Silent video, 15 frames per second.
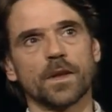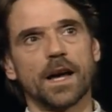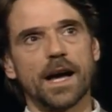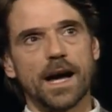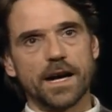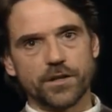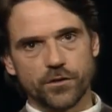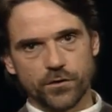
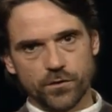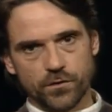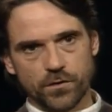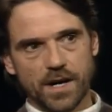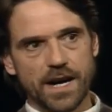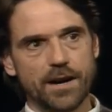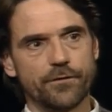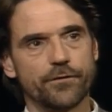I do.
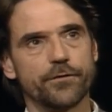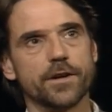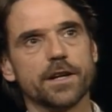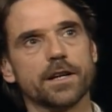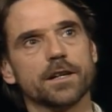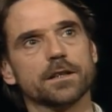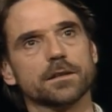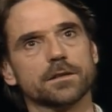I have
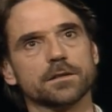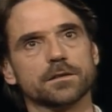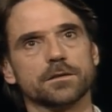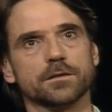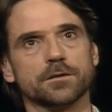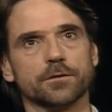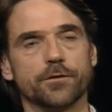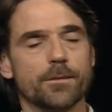fear
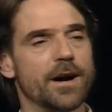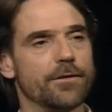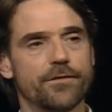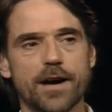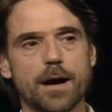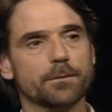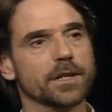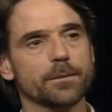for my
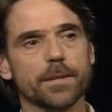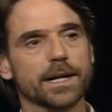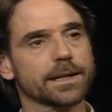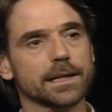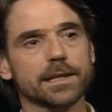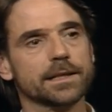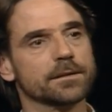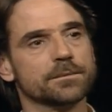family
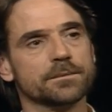mainly.